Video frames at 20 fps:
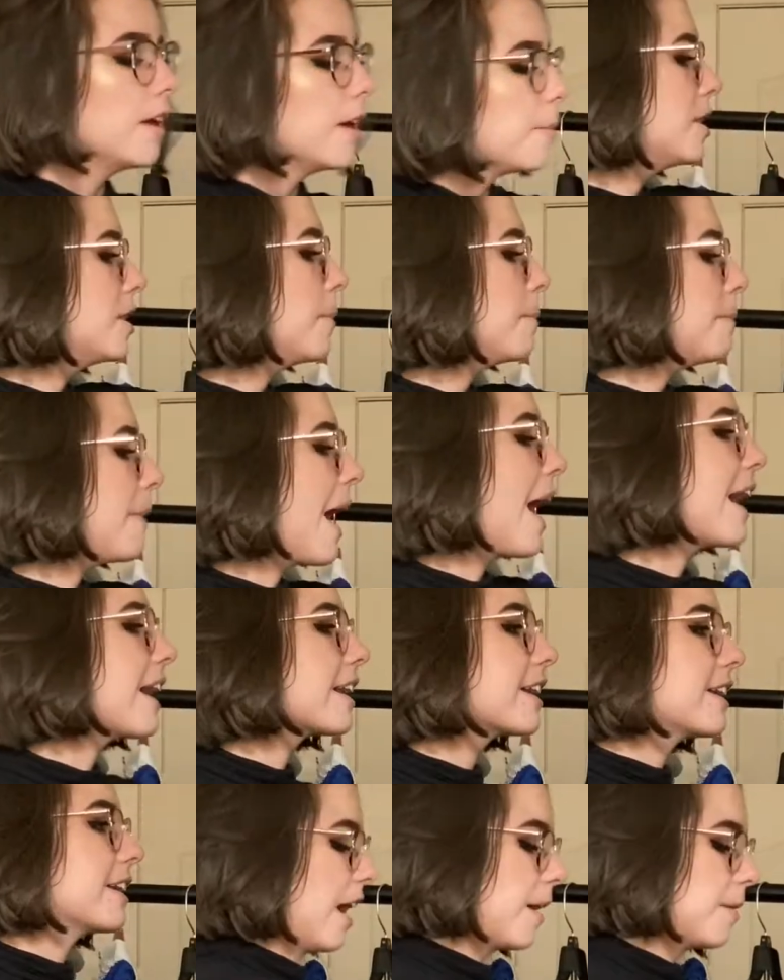The
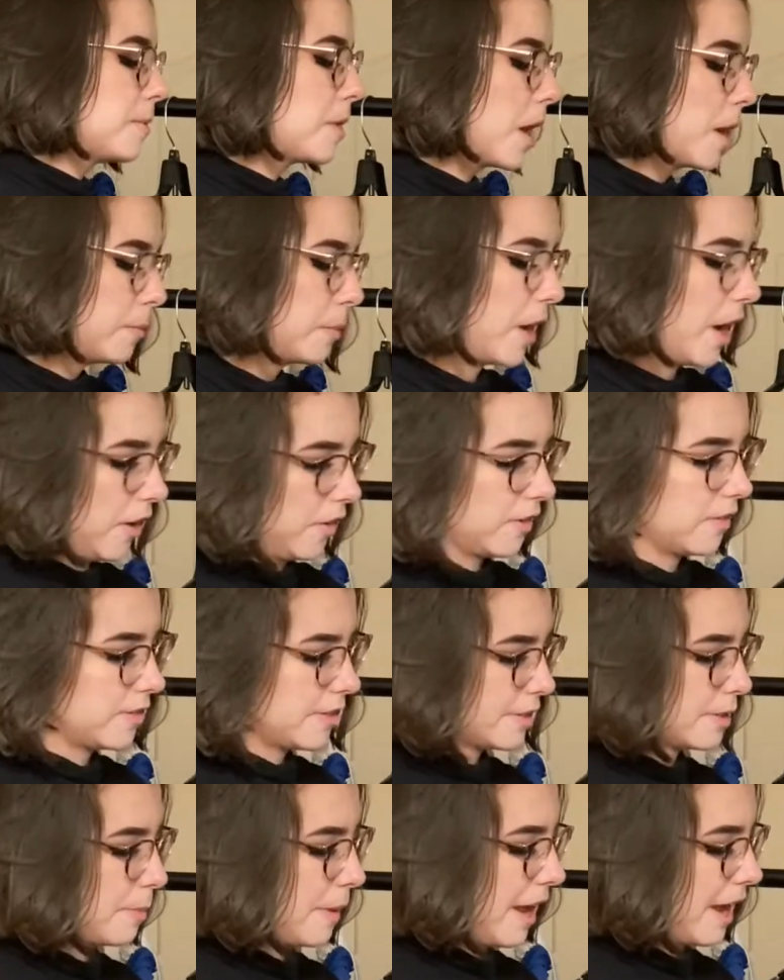back, I'm not proud of
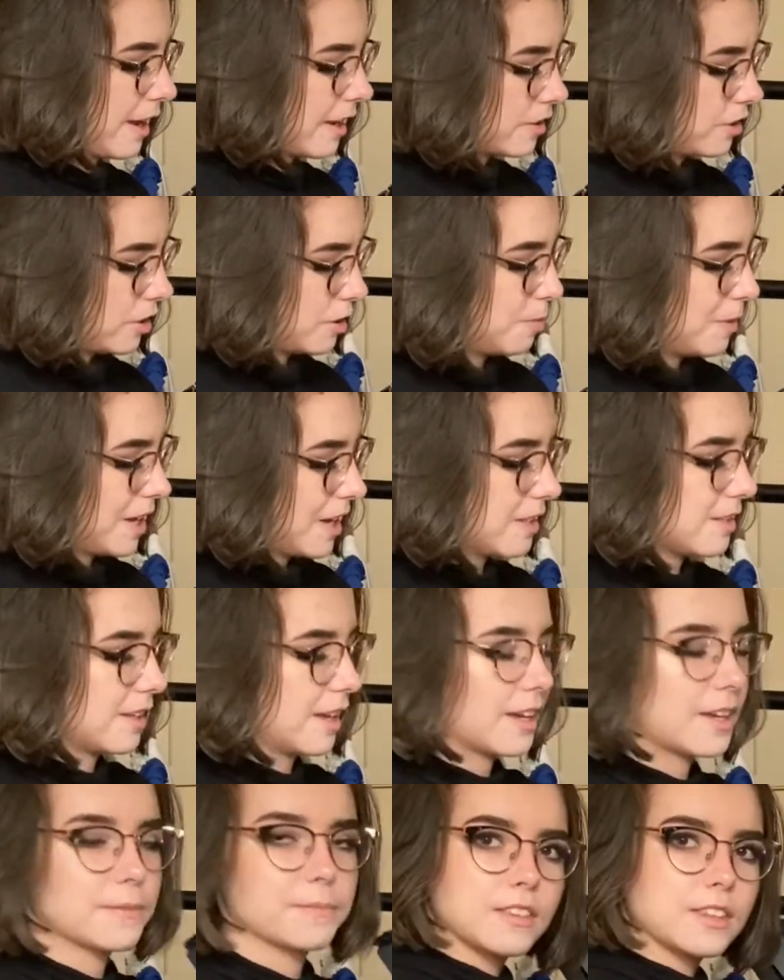this back just because
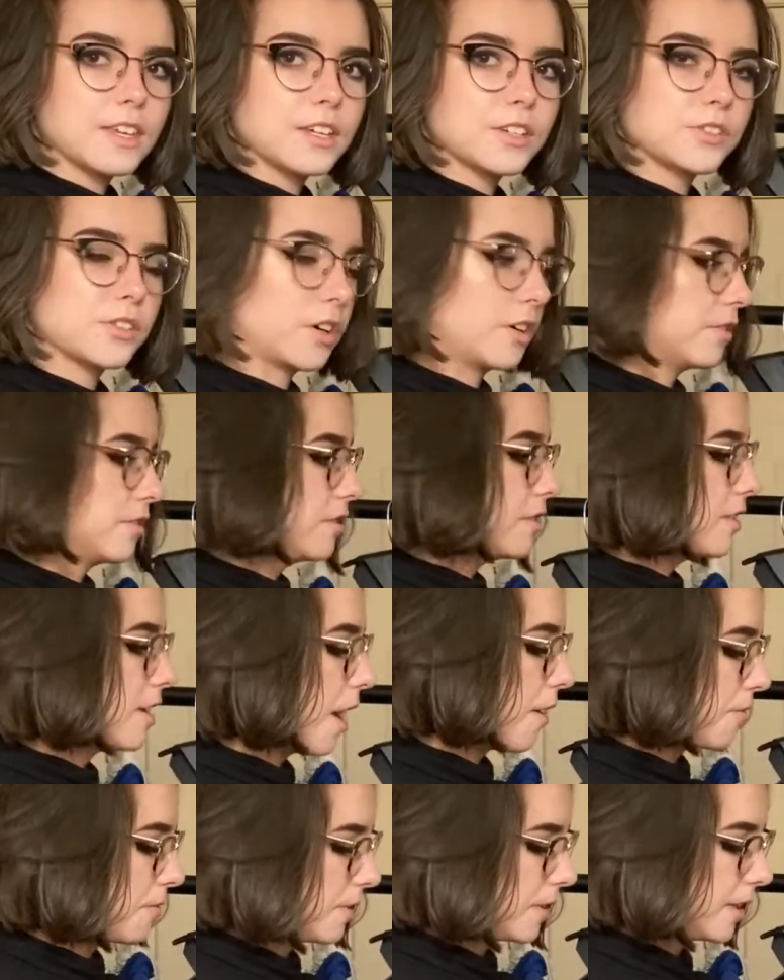like these are
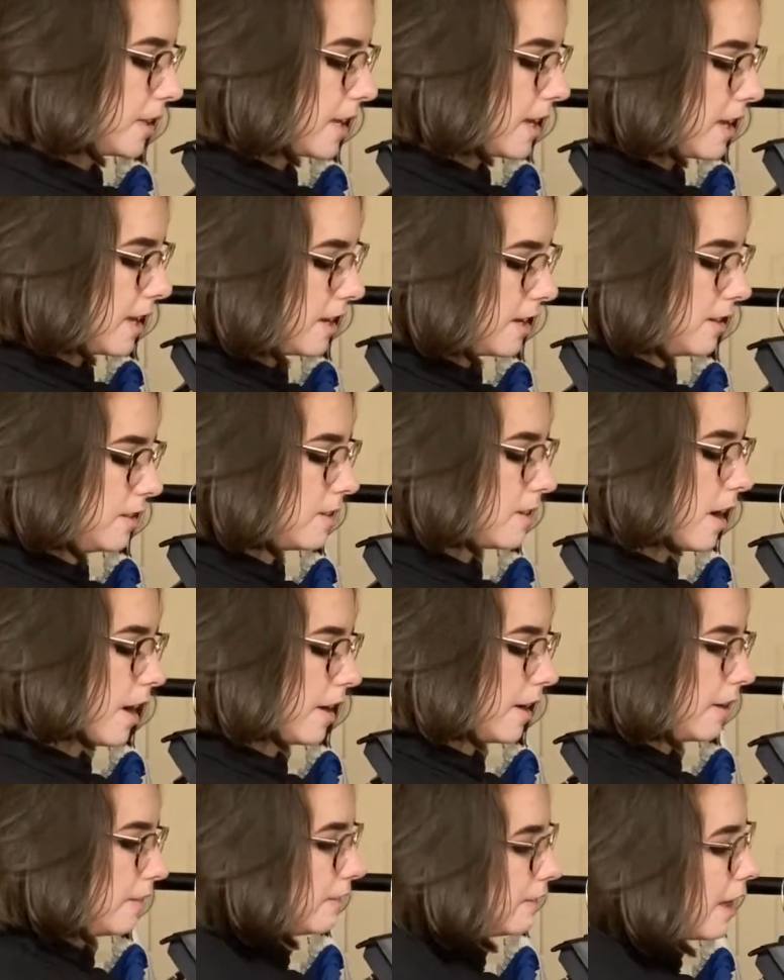definitely
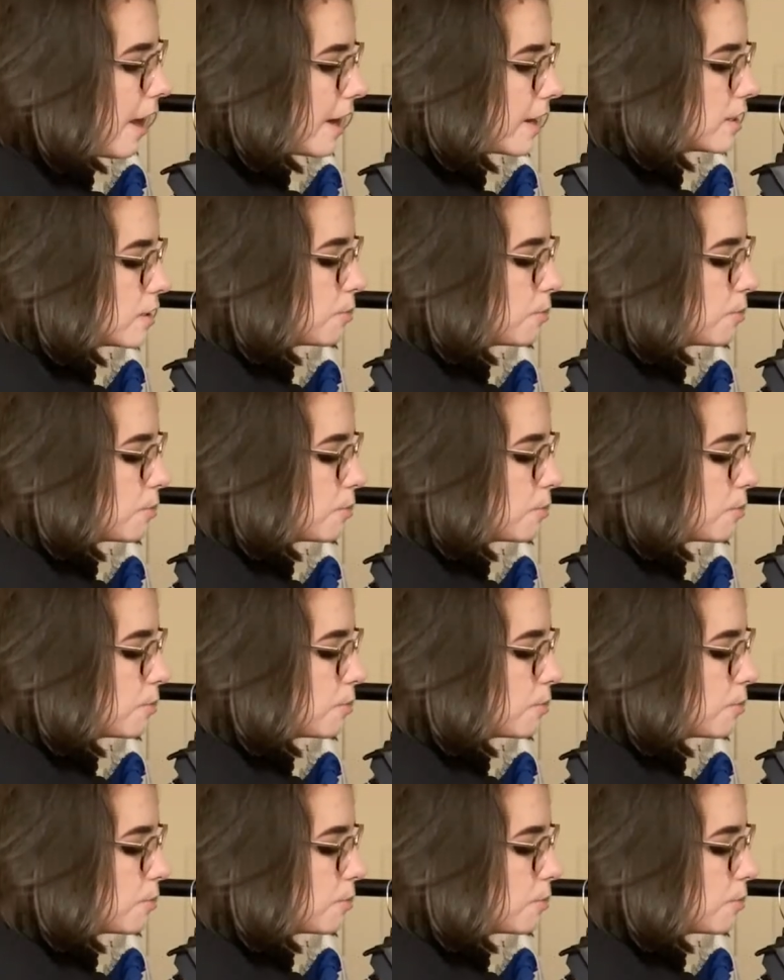not aligned